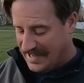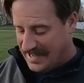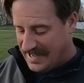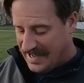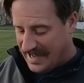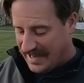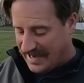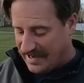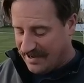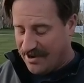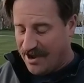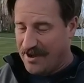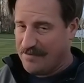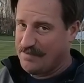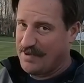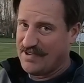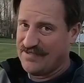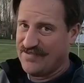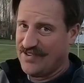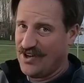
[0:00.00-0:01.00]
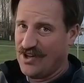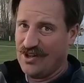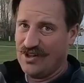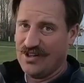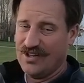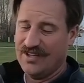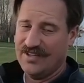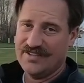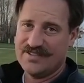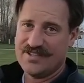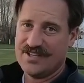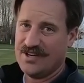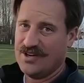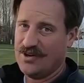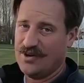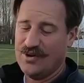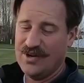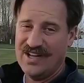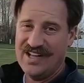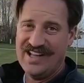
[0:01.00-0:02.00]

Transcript: and it not be full. So